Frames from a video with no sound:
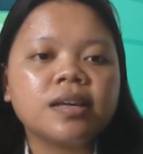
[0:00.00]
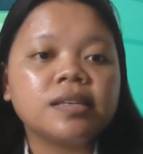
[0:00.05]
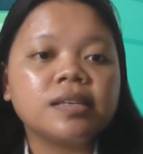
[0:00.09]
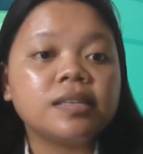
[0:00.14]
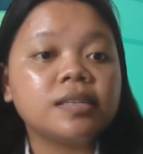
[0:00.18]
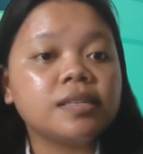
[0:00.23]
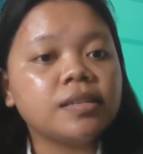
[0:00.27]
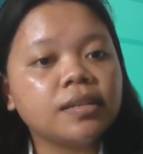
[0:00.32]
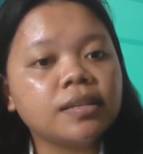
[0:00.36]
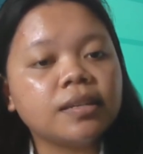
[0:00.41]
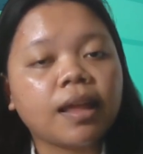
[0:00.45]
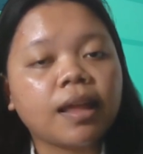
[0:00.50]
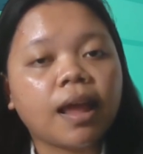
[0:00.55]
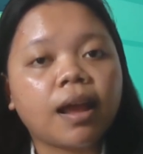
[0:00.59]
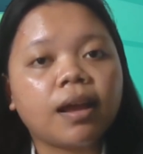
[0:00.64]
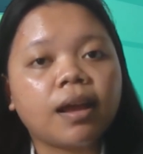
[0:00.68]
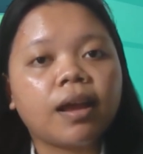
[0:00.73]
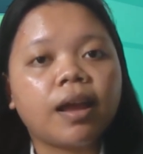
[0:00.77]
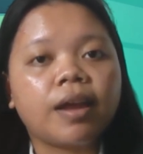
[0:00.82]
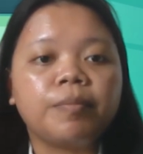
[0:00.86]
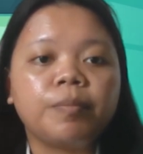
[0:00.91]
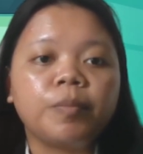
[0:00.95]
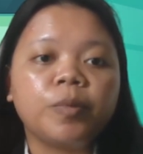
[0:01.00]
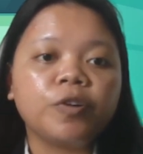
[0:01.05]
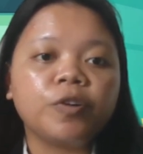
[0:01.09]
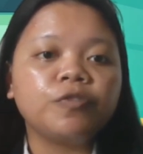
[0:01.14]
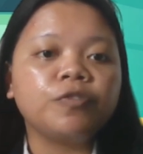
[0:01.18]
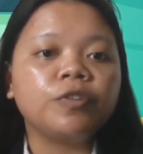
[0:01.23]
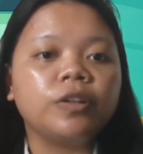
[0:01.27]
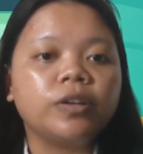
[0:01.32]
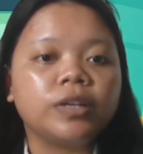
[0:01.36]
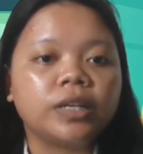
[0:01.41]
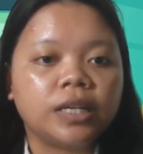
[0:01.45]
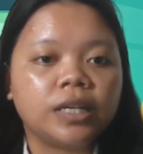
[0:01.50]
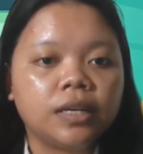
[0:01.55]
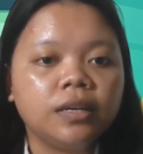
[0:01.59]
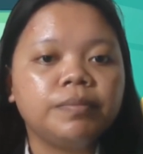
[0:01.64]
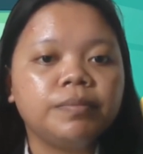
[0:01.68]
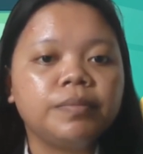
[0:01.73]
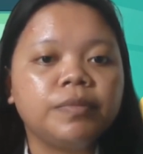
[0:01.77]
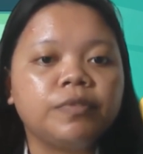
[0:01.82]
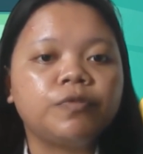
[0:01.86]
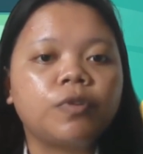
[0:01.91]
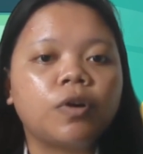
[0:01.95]
syntax, and morphology
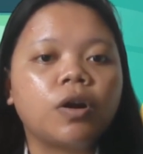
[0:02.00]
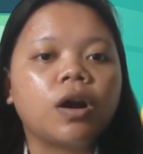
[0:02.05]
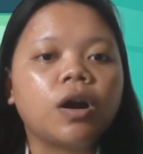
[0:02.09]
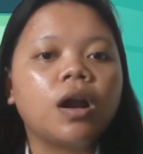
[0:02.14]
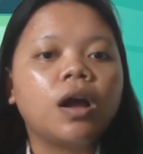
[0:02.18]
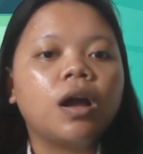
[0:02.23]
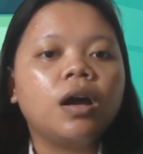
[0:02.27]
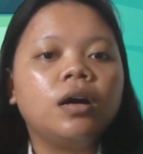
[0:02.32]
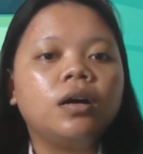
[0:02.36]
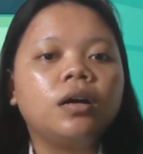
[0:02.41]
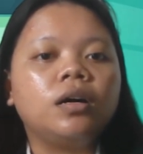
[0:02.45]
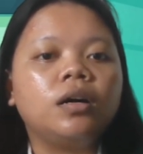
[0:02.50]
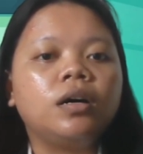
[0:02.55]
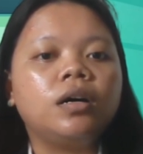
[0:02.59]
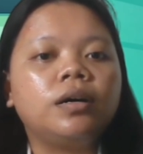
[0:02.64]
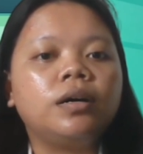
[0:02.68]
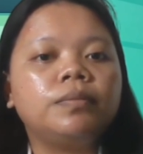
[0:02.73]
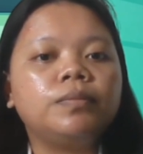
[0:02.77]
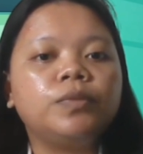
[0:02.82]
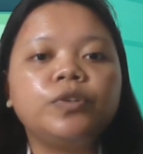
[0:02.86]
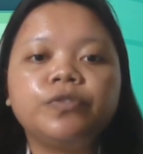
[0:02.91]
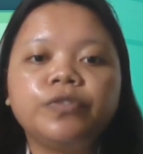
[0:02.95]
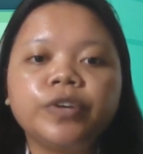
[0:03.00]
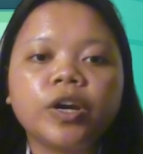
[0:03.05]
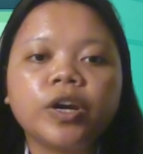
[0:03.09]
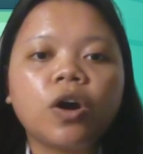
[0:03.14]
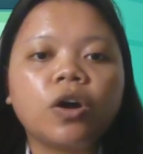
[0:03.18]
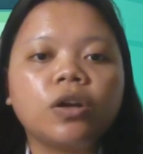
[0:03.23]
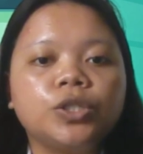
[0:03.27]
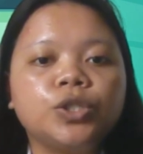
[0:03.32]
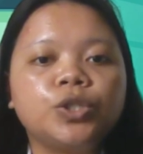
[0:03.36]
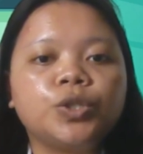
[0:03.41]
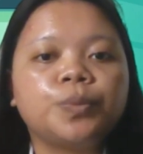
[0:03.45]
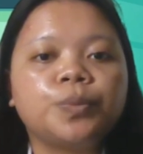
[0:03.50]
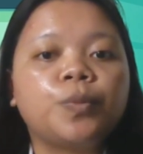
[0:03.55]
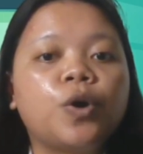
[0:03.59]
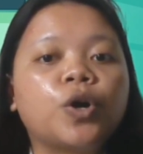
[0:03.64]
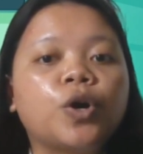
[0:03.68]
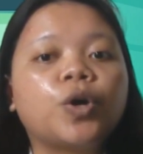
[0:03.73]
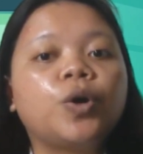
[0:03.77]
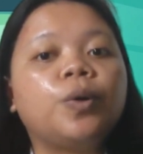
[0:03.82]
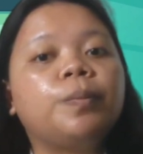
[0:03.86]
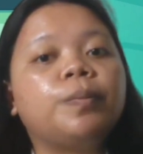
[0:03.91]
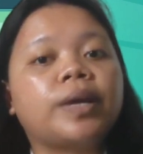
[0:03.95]
before moving on to
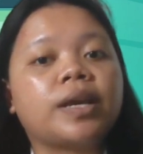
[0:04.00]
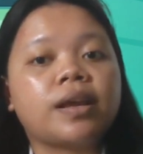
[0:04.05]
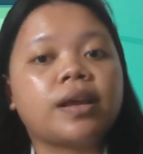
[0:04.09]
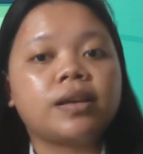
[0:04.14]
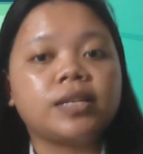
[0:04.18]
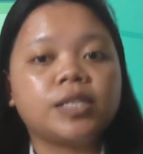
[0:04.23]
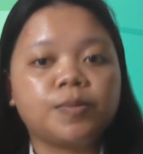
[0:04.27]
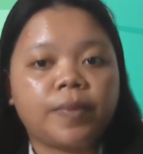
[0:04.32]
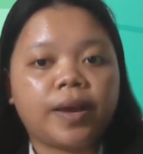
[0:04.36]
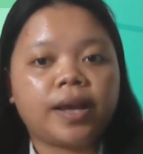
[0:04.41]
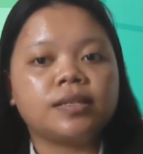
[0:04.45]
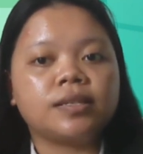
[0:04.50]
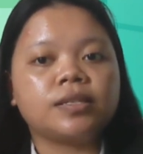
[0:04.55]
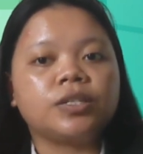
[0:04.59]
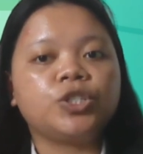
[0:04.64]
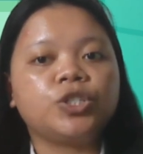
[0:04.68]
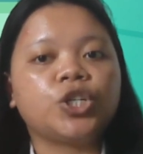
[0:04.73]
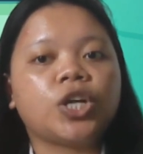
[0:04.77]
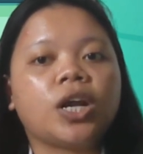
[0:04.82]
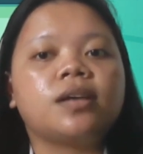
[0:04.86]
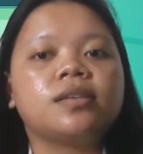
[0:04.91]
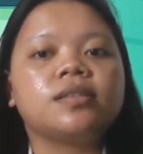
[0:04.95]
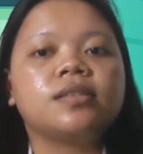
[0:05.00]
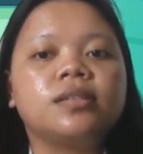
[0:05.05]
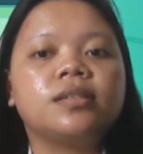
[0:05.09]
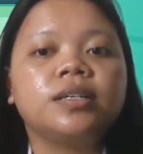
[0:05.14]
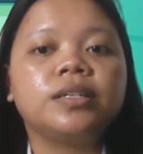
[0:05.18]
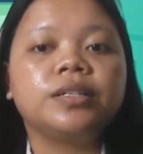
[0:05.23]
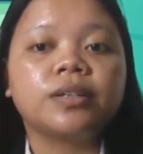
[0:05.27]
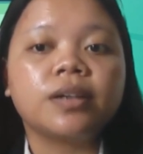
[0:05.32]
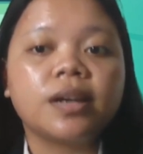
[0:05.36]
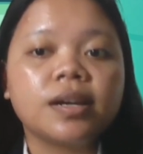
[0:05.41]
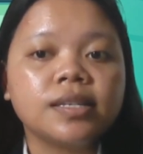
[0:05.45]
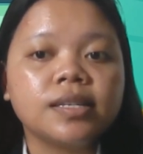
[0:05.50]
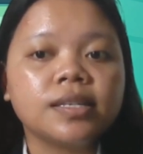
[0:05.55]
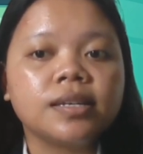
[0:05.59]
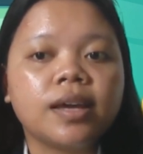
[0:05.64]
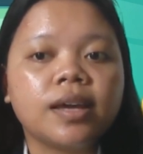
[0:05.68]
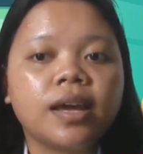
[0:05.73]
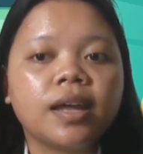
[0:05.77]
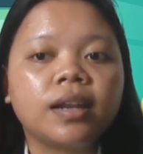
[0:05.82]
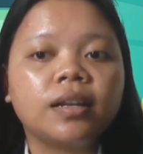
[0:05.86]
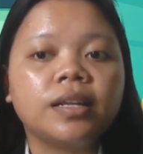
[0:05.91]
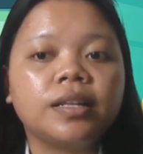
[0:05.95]
more complex aspects such as
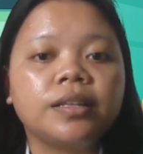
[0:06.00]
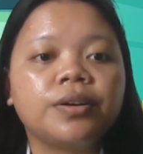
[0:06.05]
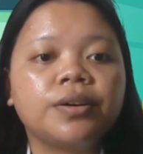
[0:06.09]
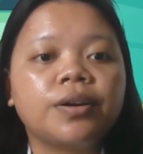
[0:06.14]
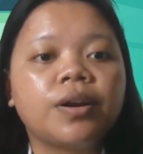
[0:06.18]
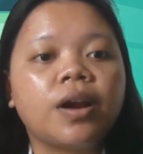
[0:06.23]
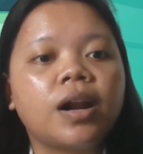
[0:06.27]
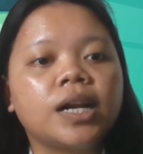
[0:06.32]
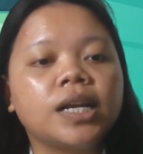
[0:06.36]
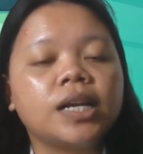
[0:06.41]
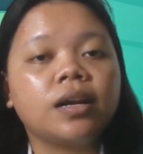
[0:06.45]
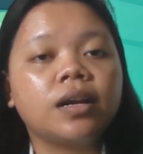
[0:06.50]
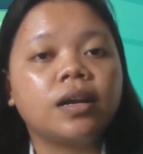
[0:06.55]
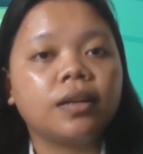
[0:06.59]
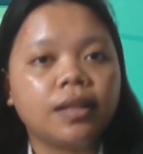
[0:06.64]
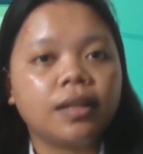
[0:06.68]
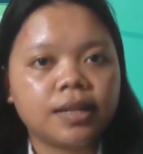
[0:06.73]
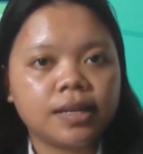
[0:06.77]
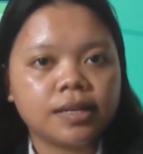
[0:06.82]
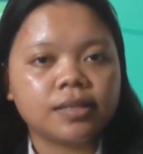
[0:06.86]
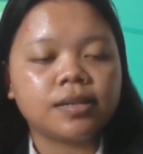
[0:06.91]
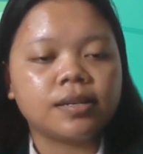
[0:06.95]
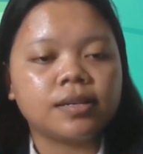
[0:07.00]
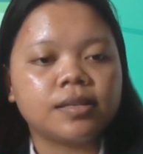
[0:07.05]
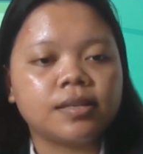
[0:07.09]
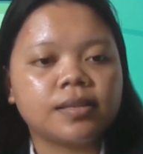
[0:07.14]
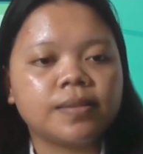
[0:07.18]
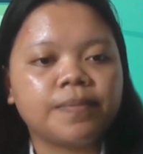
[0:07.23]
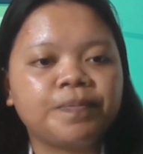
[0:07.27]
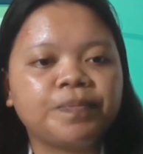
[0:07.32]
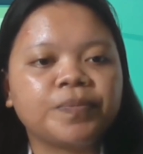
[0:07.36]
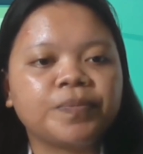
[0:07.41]
literacy and literary analysis.